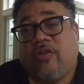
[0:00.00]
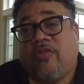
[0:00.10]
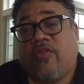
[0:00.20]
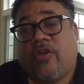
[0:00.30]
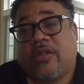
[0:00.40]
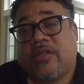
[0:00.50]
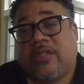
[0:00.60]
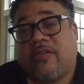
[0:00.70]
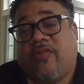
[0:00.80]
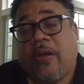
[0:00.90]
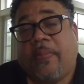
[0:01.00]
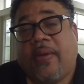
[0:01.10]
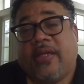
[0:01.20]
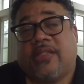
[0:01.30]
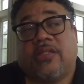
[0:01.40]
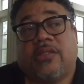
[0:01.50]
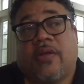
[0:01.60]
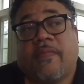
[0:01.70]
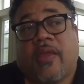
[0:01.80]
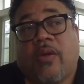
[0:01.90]
for the severe patients
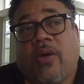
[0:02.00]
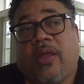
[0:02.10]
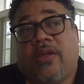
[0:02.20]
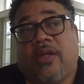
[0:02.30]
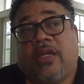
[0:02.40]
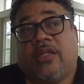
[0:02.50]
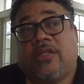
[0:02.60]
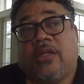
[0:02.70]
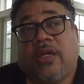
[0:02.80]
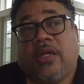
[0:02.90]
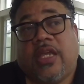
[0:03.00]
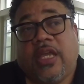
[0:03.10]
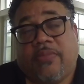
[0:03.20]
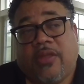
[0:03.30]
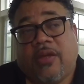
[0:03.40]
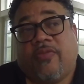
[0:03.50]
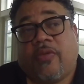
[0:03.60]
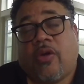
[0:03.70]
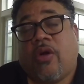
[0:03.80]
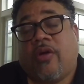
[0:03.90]
whether it can keep them from
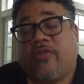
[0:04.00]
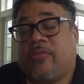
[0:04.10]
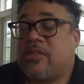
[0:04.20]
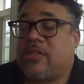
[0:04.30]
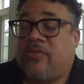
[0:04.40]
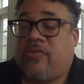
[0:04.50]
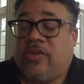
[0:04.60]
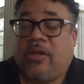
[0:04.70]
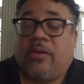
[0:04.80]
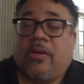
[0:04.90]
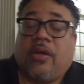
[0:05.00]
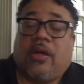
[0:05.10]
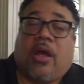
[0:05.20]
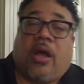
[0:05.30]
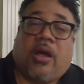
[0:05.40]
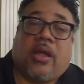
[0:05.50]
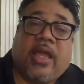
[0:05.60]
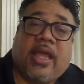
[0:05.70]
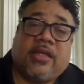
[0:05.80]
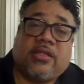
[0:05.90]
going from a severe
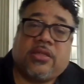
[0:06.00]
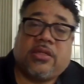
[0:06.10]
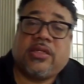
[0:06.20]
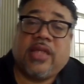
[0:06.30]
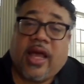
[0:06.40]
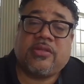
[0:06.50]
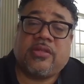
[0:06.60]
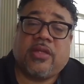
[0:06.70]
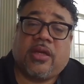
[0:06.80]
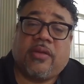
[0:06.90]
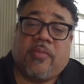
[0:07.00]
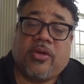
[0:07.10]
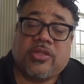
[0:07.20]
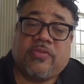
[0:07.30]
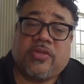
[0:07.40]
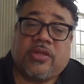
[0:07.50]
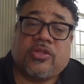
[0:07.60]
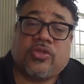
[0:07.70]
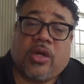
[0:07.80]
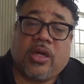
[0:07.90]
case to death. Most of the
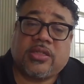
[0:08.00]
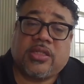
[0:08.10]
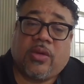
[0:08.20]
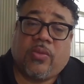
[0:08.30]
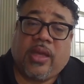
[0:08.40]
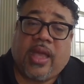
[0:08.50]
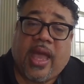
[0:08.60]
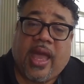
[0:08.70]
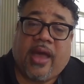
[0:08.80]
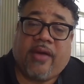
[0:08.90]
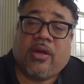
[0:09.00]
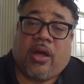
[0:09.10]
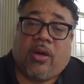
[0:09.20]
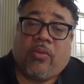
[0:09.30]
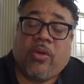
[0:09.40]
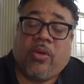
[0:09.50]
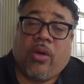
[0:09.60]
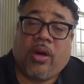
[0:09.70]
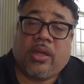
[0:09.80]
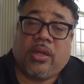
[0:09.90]
drugs that we have, we're
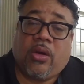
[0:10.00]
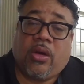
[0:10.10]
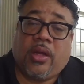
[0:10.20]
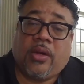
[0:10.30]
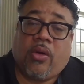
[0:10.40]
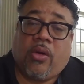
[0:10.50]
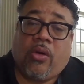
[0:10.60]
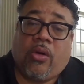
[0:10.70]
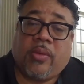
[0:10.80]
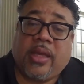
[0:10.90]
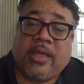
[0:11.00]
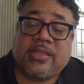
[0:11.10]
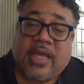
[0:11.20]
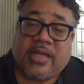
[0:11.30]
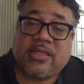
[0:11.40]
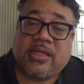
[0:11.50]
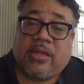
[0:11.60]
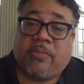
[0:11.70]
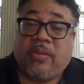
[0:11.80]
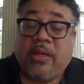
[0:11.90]
working on or in testing
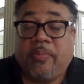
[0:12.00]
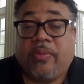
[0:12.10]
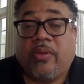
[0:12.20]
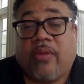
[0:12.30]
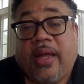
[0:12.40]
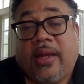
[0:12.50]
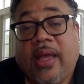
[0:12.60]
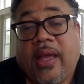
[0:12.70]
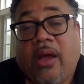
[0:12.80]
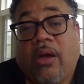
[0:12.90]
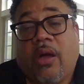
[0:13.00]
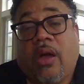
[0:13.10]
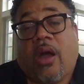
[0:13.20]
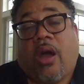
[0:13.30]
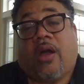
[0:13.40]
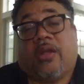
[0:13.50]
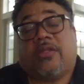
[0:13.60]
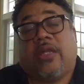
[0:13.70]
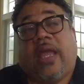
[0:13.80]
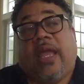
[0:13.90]
in people right now are
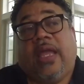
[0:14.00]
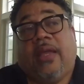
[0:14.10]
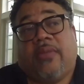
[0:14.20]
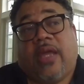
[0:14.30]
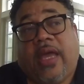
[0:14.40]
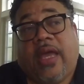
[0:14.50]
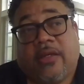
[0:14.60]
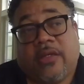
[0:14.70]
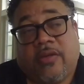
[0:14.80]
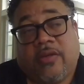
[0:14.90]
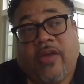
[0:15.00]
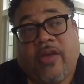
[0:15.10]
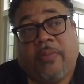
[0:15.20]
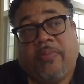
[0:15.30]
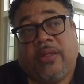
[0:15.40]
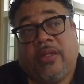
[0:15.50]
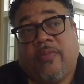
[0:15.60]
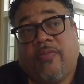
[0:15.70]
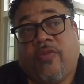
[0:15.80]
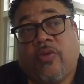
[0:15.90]
aimed at developing them
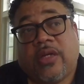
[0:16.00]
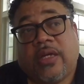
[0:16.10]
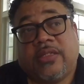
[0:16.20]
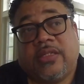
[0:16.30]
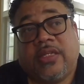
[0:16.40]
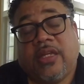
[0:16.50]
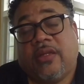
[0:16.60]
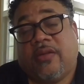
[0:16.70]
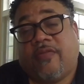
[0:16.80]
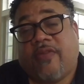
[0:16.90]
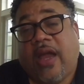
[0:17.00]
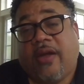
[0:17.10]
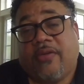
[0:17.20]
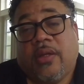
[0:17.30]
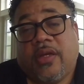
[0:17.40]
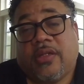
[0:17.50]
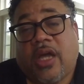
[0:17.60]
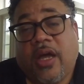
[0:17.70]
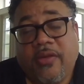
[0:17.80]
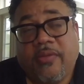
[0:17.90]
for killing the virus. There's
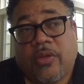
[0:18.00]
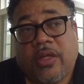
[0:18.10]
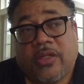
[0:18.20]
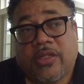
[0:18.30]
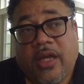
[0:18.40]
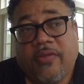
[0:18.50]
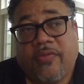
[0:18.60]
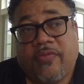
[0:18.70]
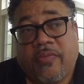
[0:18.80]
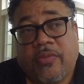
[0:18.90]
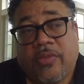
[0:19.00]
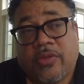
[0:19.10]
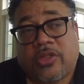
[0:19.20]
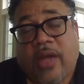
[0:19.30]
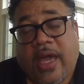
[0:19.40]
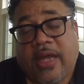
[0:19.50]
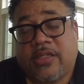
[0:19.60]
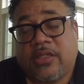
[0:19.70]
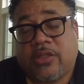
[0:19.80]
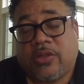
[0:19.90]
other
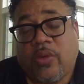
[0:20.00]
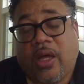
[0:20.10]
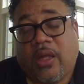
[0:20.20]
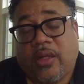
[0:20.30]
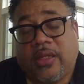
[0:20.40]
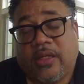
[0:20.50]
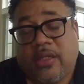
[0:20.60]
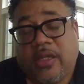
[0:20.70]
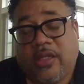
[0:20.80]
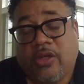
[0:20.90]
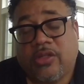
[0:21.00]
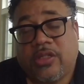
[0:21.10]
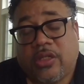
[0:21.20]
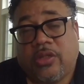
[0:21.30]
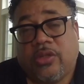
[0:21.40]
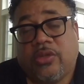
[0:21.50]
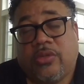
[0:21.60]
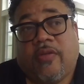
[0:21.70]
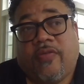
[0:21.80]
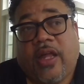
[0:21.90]
strategies as well, and those include
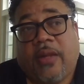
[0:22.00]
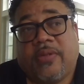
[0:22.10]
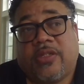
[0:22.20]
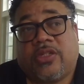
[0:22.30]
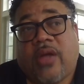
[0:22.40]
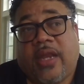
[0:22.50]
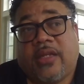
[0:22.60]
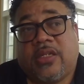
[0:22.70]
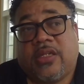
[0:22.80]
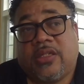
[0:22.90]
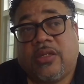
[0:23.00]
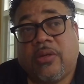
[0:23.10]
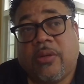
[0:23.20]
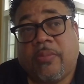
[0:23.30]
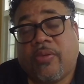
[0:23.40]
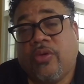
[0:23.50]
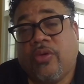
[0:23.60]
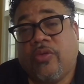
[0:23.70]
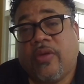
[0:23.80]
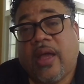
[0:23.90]
developing strategies to
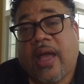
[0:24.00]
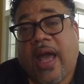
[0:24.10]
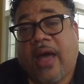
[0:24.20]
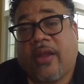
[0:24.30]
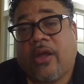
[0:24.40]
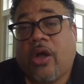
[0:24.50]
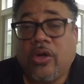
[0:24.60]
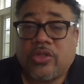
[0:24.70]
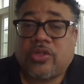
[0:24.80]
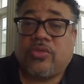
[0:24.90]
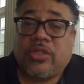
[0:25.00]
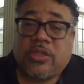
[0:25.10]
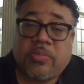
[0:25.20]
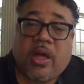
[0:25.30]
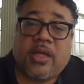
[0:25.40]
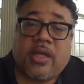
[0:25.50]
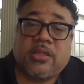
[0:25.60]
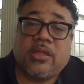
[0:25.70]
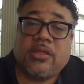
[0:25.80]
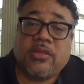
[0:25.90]
improve how the host responds
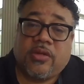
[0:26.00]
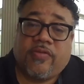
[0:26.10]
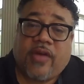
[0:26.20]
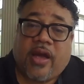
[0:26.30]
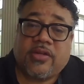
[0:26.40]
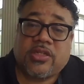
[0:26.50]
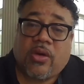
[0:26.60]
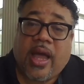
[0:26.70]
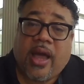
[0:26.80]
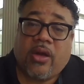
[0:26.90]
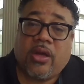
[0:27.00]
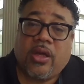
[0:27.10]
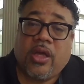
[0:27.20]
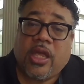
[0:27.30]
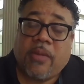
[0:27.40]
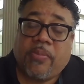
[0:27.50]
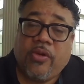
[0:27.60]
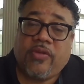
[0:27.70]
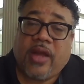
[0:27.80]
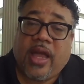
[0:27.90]
to the virus. So
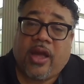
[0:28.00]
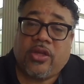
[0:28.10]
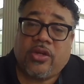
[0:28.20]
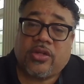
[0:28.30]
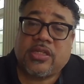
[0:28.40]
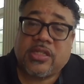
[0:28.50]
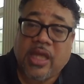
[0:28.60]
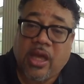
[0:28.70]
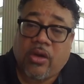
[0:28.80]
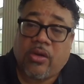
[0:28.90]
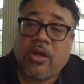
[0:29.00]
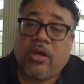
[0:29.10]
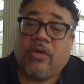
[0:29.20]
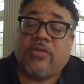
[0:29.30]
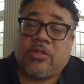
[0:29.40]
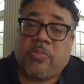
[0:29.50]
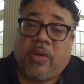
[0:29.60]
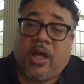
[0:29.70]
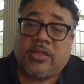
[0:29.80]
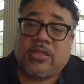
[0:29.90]
improving how your cell
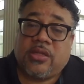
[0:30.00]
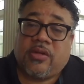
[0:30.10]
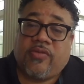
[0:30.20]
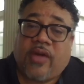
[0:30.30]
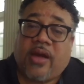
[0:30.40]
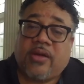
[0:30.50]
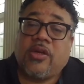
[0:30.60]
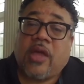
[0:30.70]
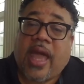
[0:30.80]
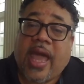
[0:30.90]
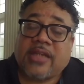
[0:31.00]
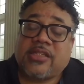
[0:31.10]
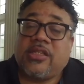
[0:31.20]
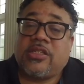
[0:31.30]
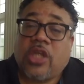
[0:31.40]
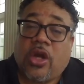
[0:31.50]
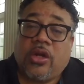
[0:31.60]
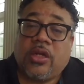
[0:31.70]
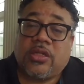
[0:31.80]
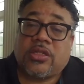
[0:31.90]
responds to the virus, actually
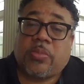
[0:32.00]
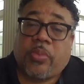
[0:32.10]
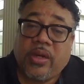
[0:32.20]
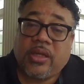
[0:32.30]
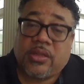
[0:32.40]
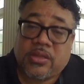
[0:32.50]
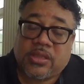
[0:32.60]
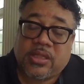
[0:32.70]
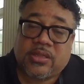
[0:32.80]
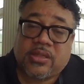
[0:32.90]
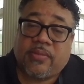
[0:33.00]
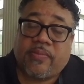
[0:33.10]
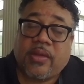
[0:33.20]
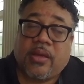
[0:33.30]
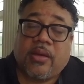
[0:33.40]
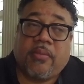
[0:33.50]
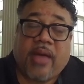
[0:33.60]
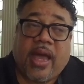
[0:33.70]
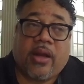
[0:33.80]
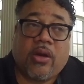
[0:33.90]
turning the sprinkler system
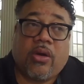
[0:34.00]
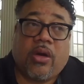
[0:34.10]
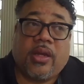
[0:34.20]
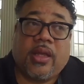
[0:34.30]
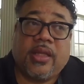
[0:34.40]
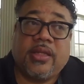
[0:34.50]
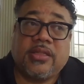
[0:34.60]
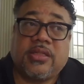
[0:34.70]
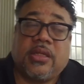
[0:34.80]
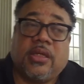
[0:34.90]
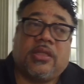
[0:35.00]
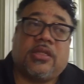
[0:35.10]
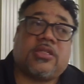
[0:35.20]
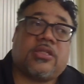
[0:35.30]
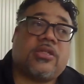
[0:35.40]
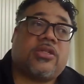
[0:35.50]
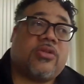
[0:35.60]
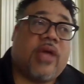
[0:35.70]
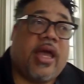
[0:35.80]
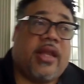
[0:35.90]
back on. And this is a
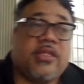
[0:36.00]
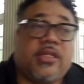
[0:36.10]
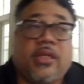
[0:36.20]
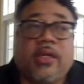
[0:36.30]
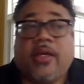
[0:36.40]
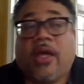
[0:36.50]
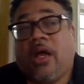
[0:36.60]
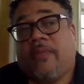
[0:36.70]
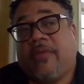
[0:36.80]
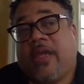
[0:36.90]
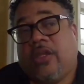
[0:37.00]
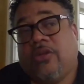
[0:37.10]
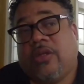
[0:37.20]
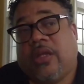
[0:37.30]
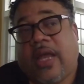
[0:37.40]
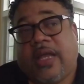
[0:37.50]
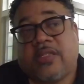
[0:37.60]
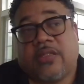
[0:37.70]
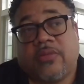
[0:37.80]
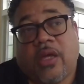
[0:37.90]
strategy that
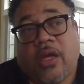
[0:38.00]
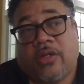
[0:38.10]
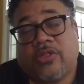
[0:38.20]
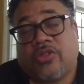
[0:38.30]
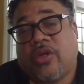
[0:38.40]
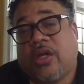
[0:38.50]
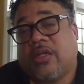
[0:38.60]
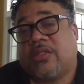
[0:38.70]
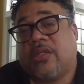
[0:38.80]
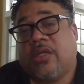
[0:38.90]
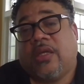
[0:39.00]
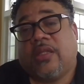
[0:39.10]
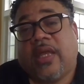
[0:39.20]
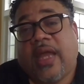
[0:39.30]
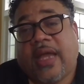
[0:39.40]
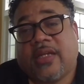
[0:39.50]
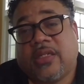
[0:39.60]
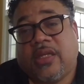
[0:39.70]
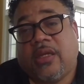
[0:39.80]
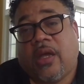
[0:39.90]
utilizes drugs that actually